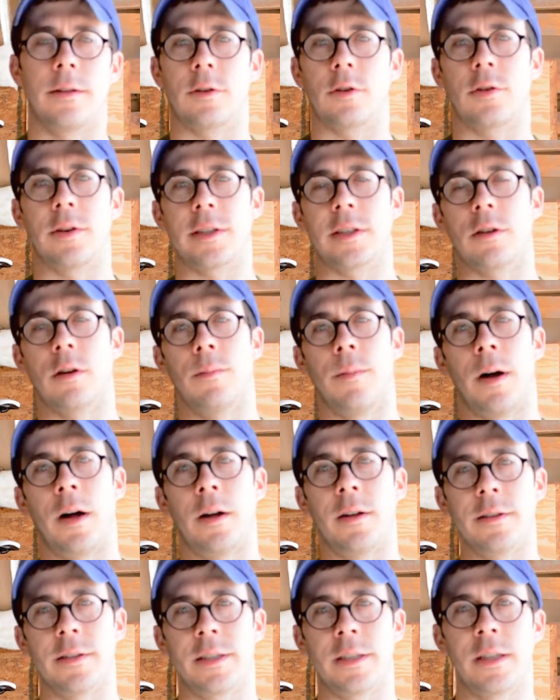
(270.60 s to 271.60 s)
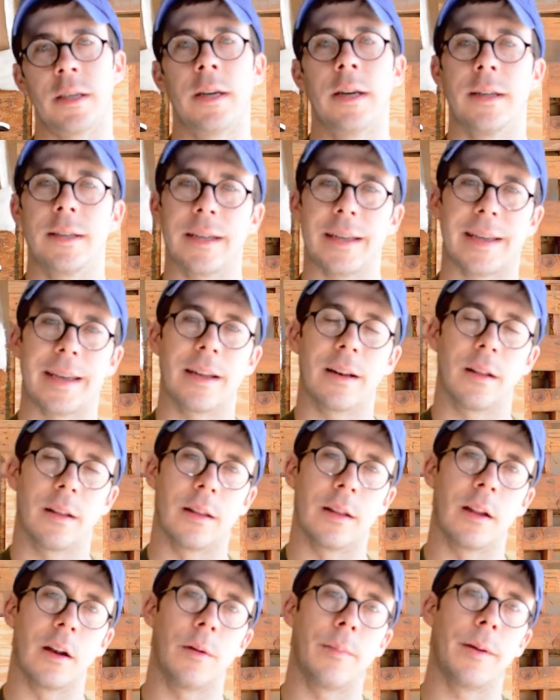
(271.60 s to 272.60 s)
crystal malts to get a
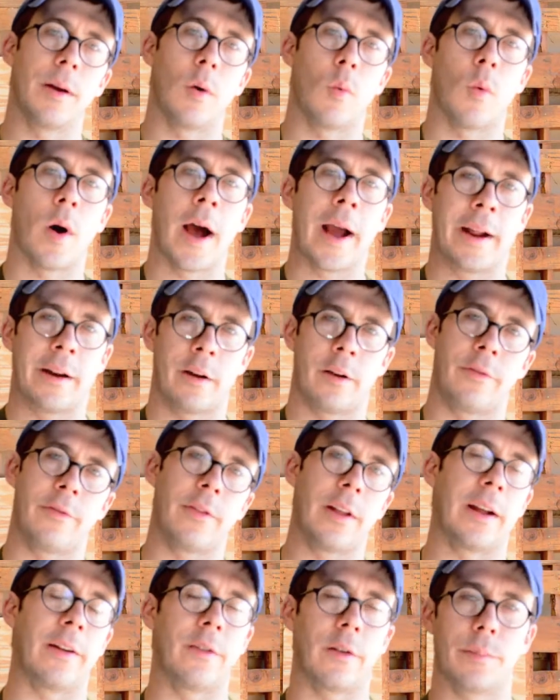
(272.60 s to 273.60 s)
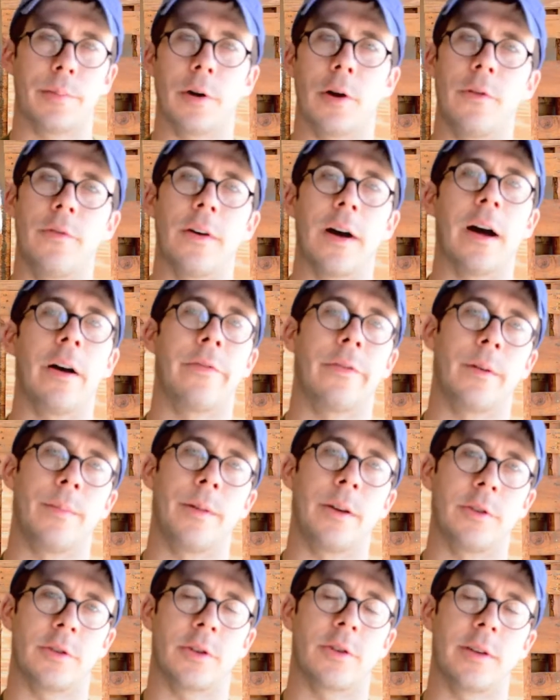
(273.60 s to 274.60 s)
little bit wider flavor profile from
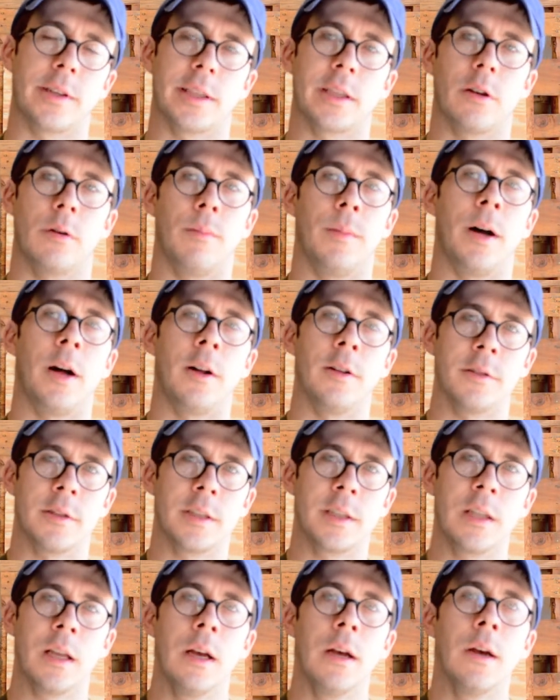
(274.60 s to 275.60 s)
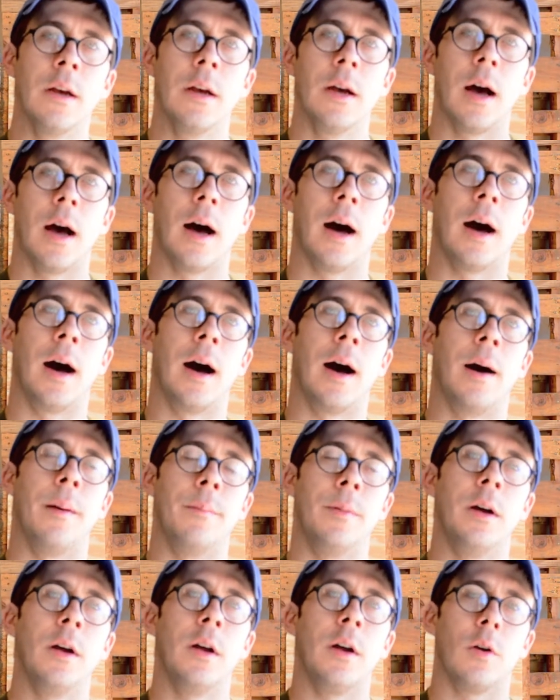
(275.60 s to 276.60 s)
those crystal malts.
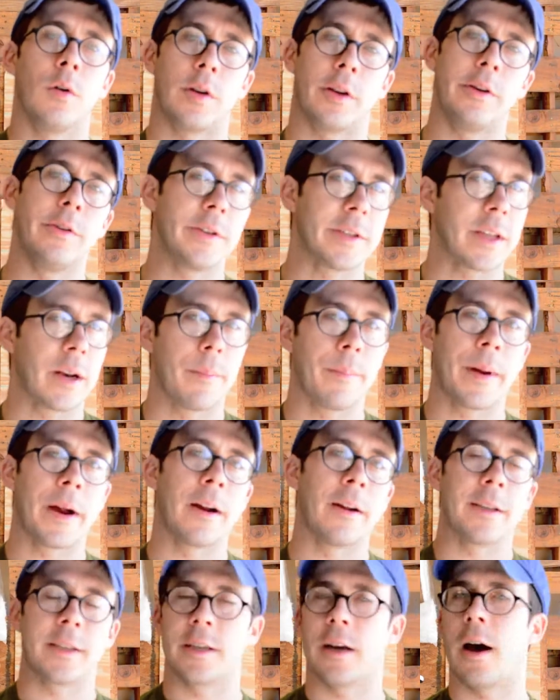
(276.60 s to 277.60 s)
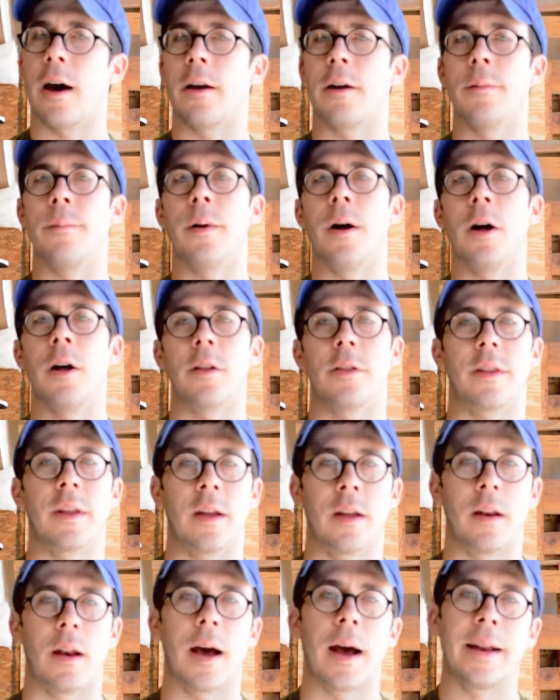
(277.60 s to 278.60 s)
We're using a Maris Otter malt
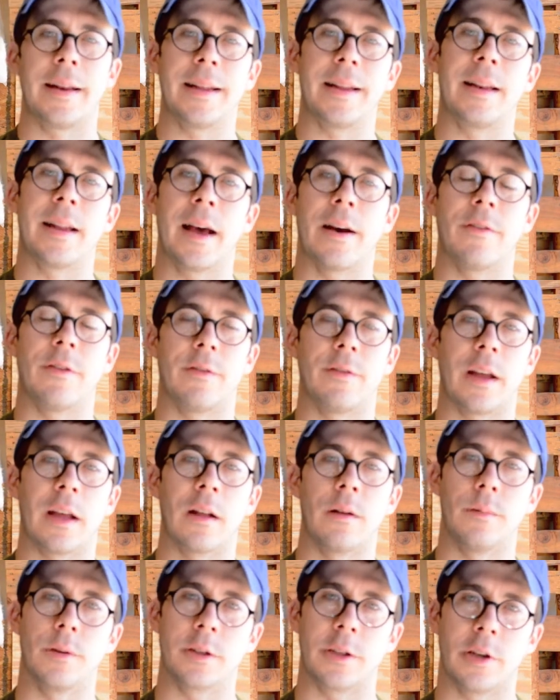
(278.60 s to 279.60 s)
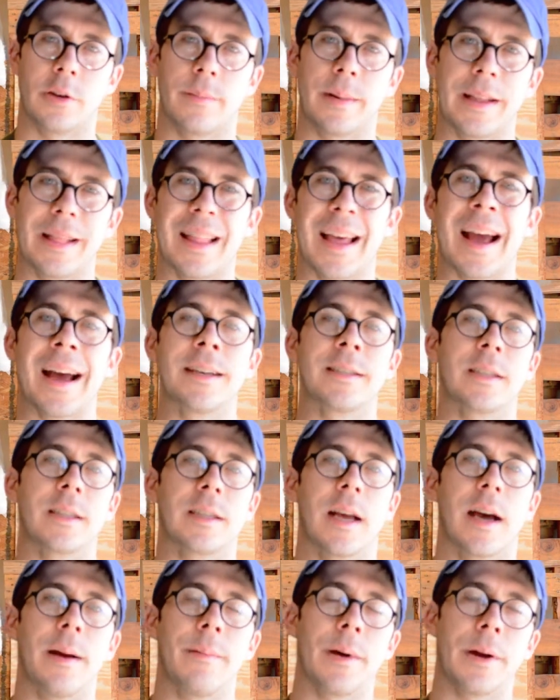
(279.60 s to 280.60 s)
that I didn't have available to me last
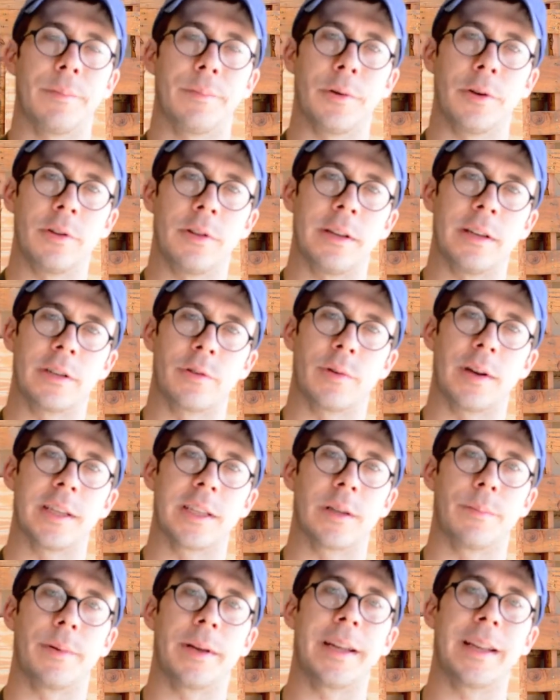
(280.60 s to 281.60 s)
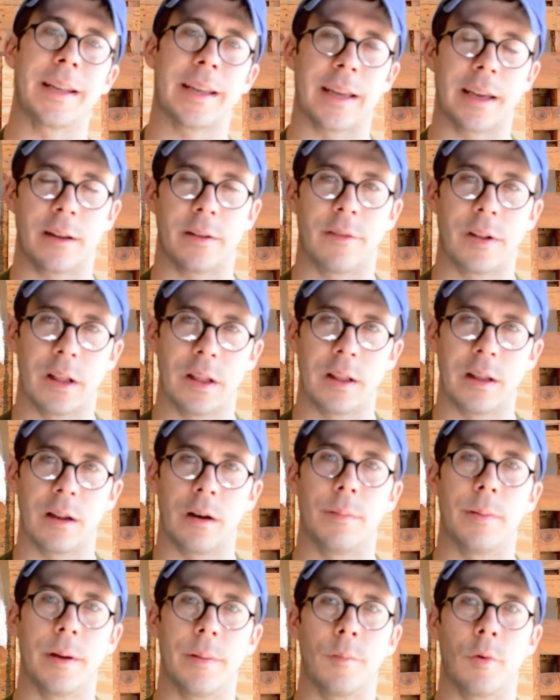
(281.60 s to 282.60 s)
time I brewed this recipe to get a
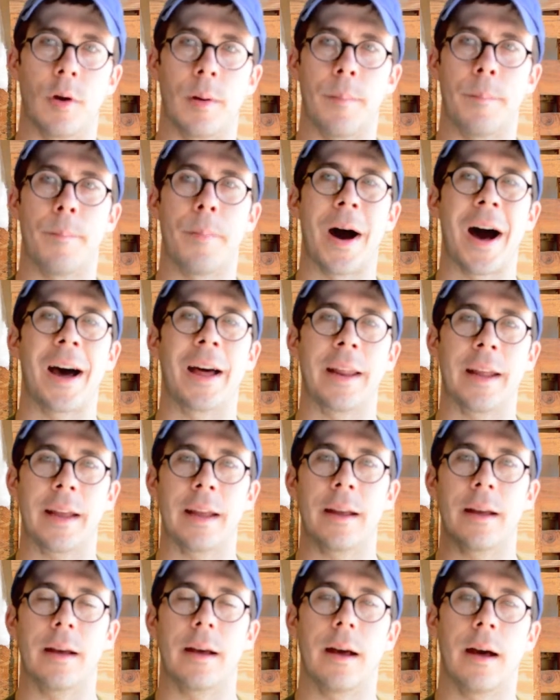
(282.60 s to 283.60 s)
little bit more body